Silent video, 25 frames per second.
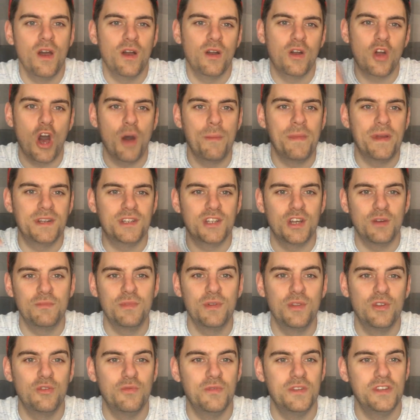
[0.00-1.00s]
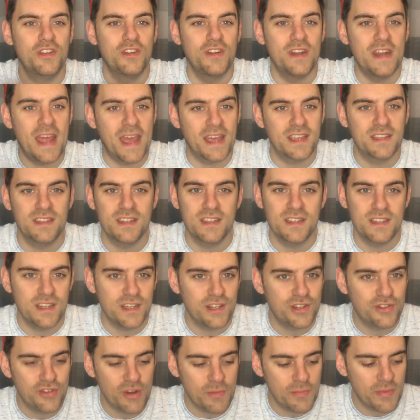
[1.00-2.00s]
Comment down below when your next Disney
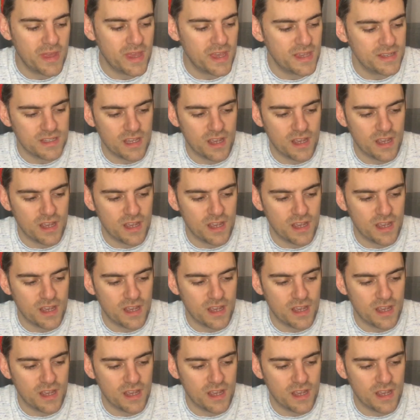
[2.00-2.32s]
trip is.